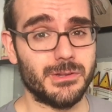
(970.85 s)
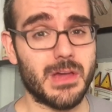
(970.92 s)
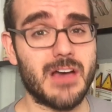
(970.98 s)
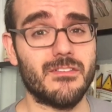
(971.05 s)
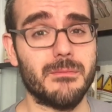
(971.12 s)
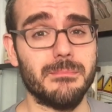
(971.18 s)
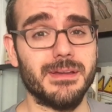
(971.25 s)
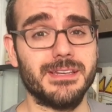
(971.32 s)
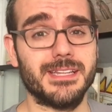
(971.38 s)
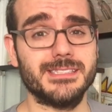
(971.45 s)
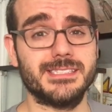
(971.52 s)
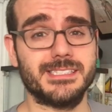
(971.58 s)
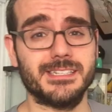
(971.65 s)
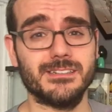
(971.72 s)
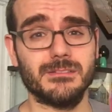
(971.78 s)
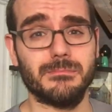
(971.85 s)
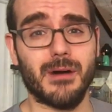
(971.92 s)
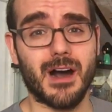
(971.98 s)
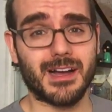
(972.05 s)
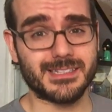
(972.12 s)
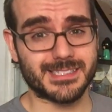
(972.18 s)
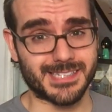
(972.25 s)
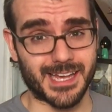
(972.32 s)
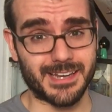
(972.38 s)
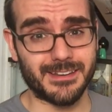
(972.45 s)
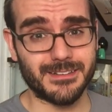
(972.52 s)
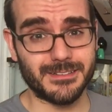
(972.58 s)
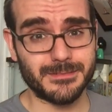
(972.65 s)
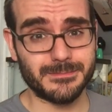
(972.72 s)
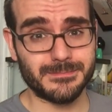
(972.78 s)
you have a mint and sealed box
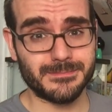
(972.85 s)
Sentinel?